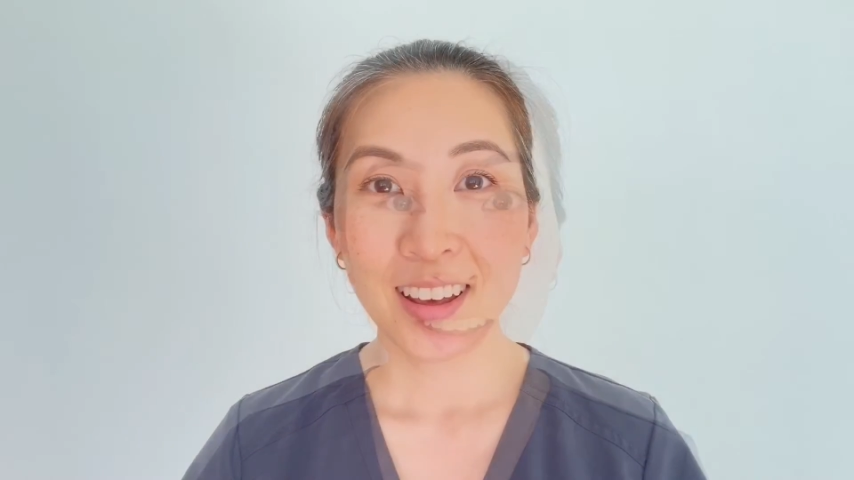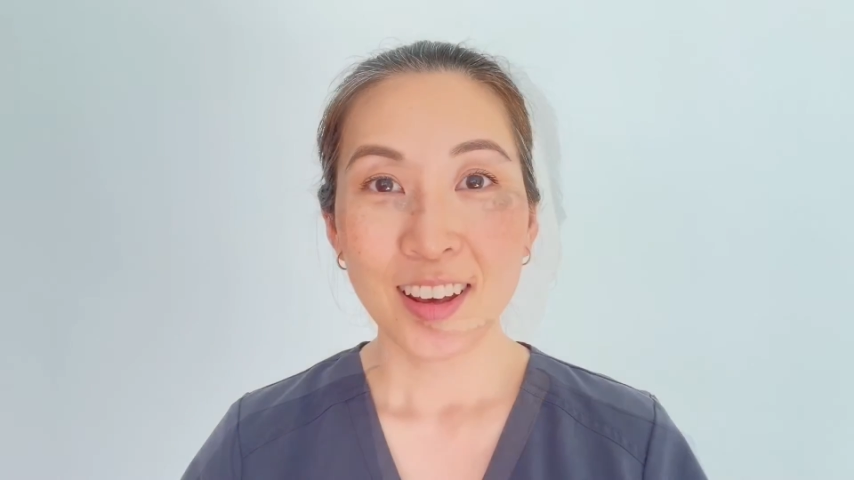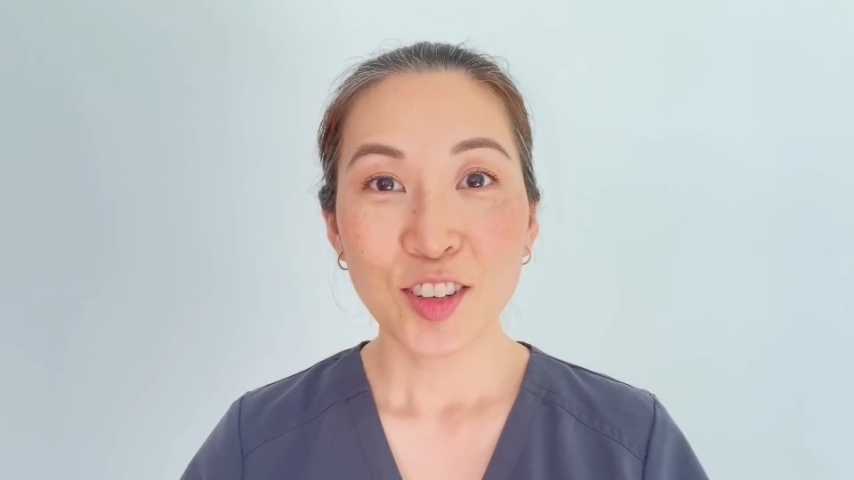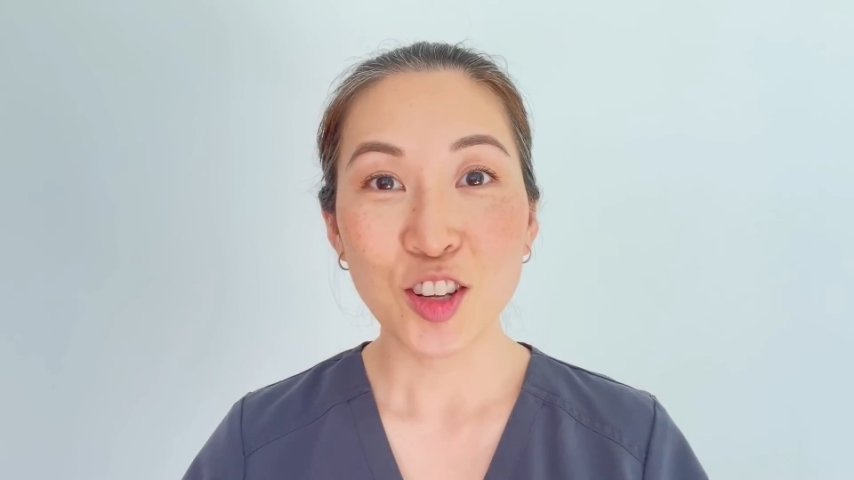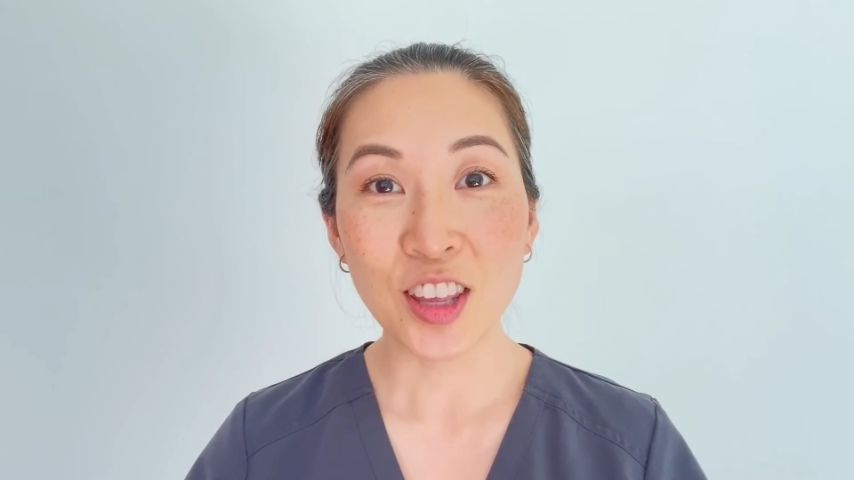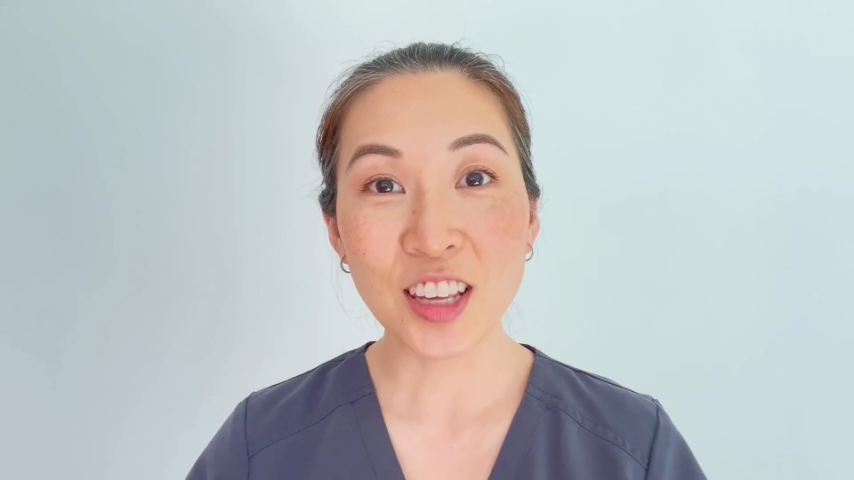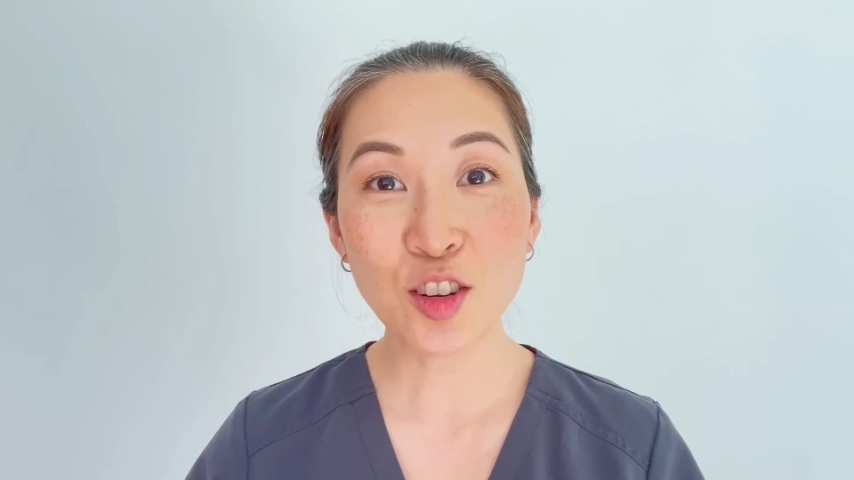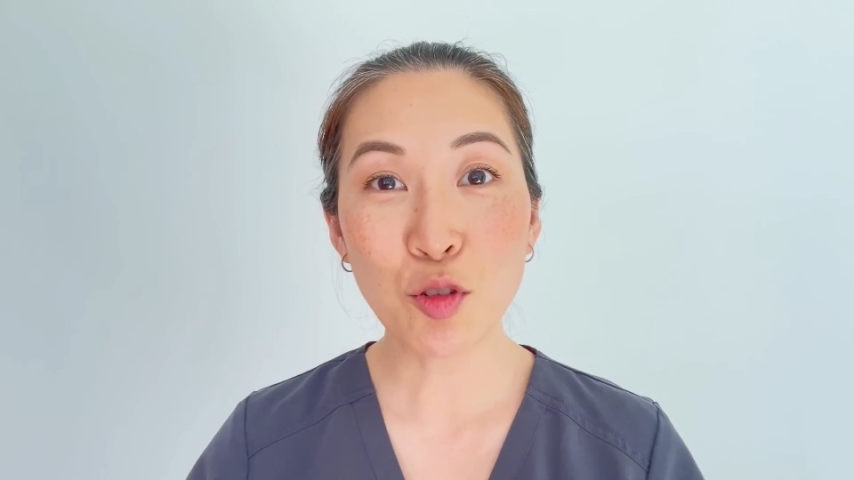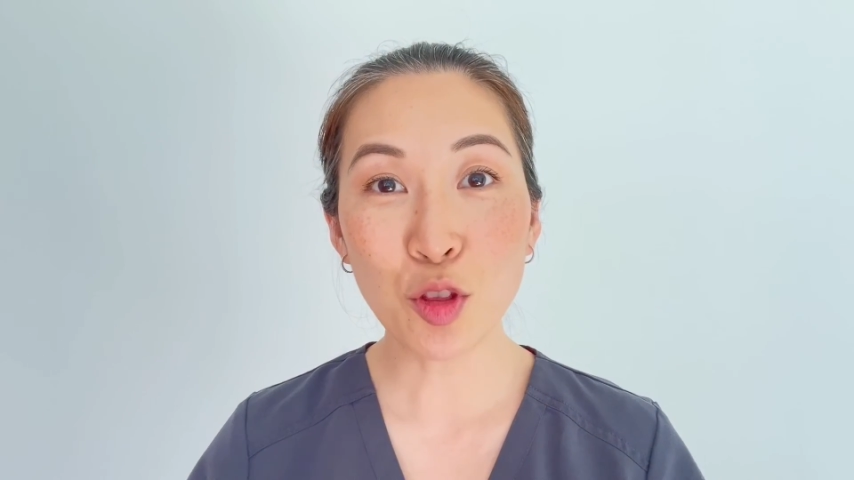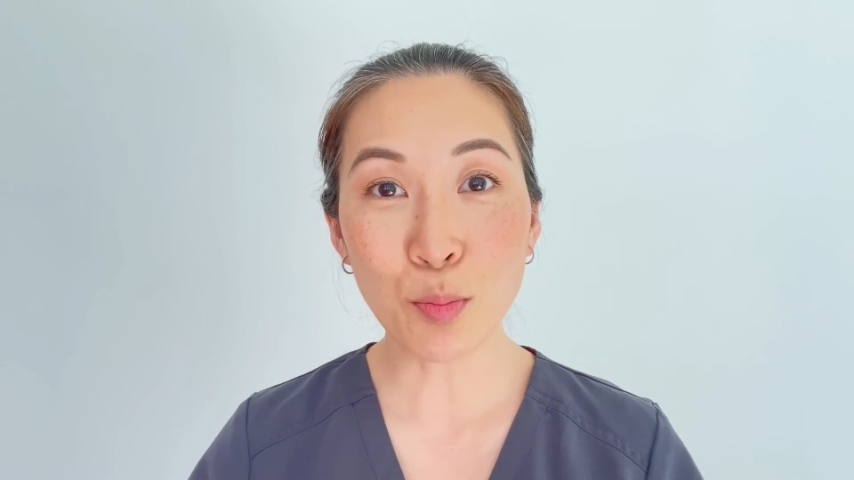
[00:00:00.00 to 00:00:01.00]
So these are
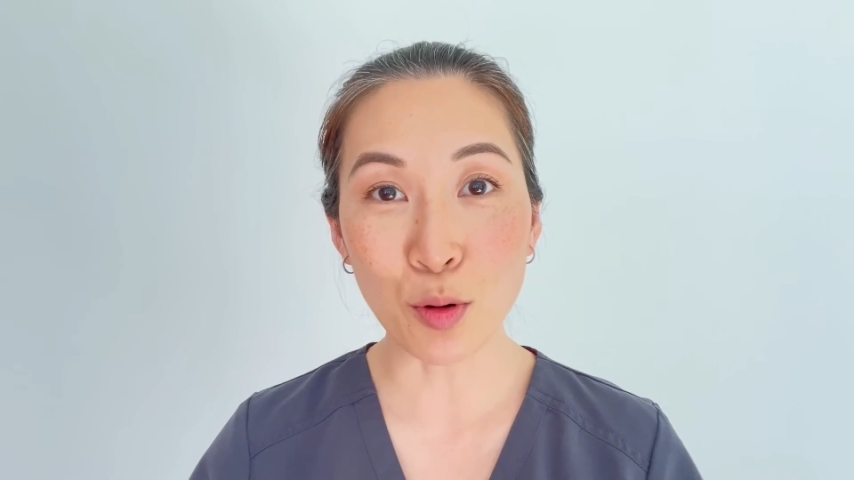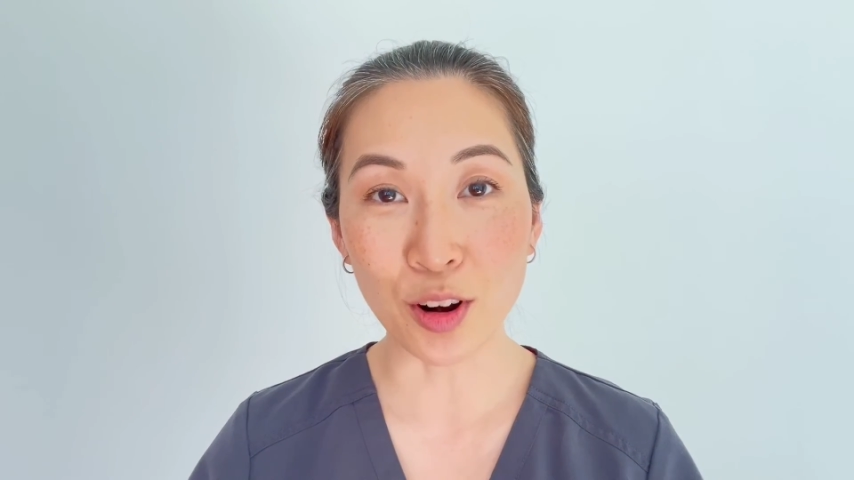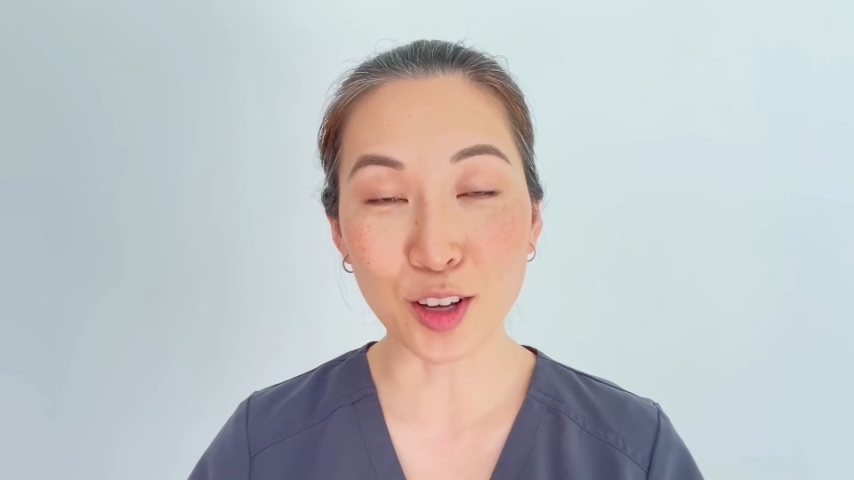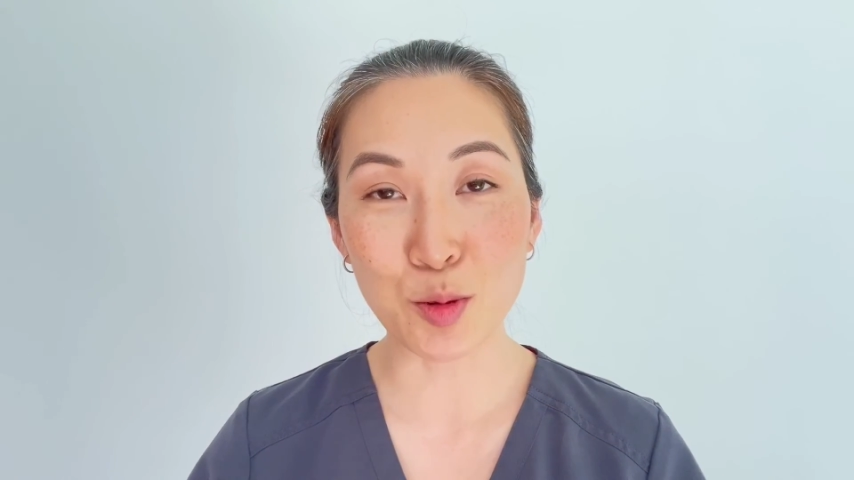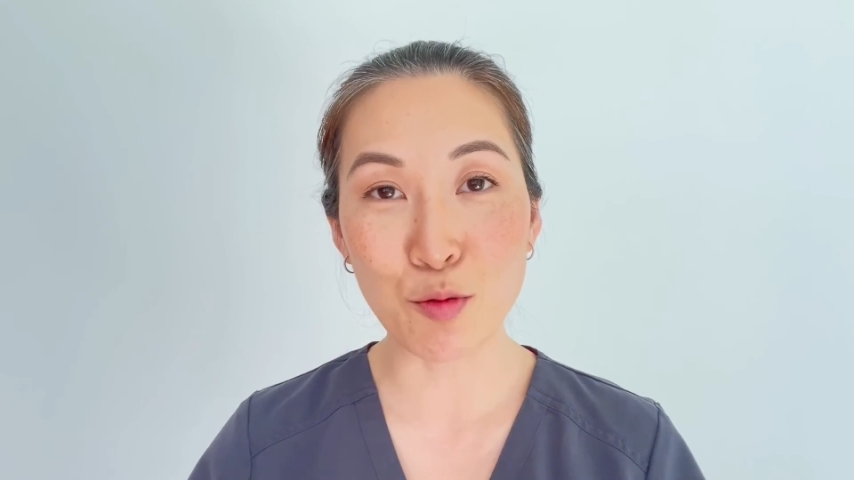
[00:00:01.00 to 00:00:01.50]
all the products we